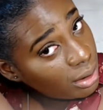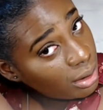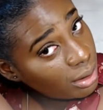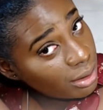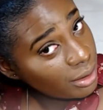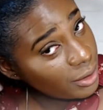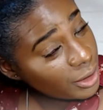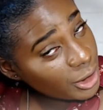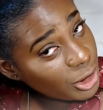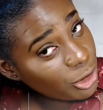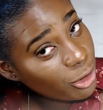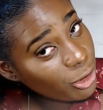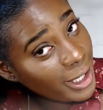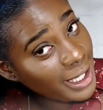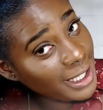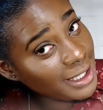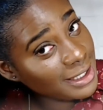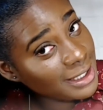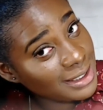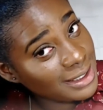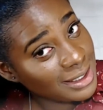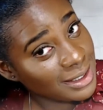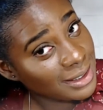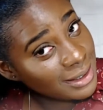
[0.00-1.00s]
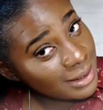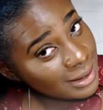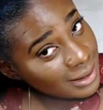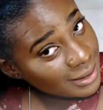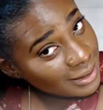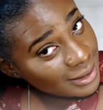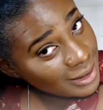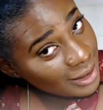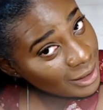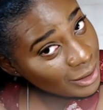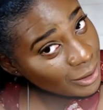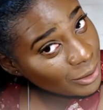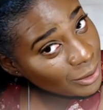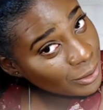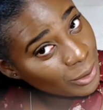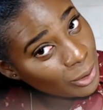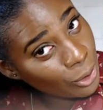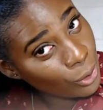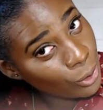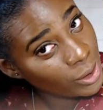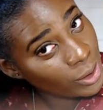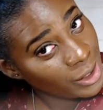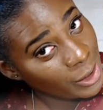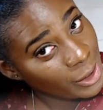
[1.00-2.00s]
we're trying to, you know,
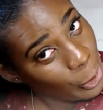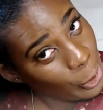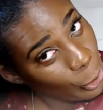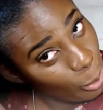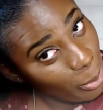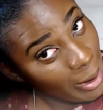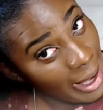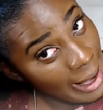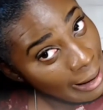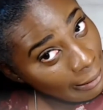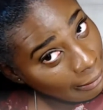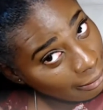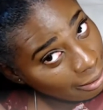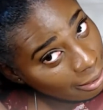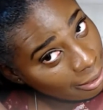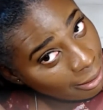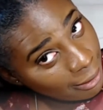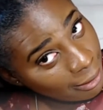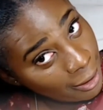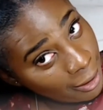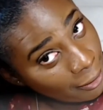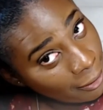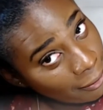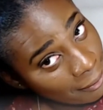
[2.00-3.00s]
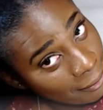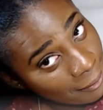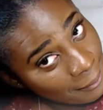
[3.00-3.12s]
go on a new path here.